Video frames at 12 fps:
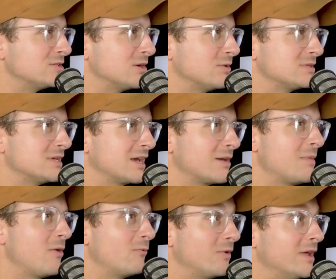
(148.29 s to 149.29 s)
So it's like I'm
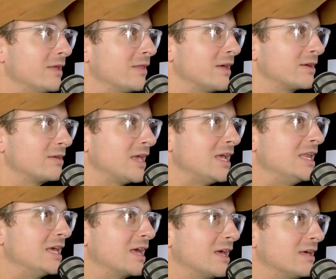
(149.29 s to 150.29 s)
not really like
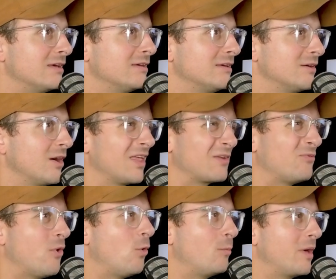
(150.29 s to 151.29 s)
eating it. I like
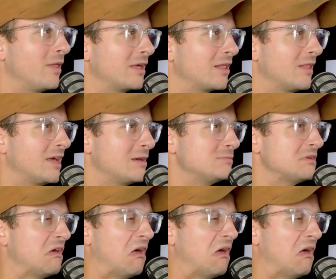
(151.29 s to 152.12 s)
whole belly clams.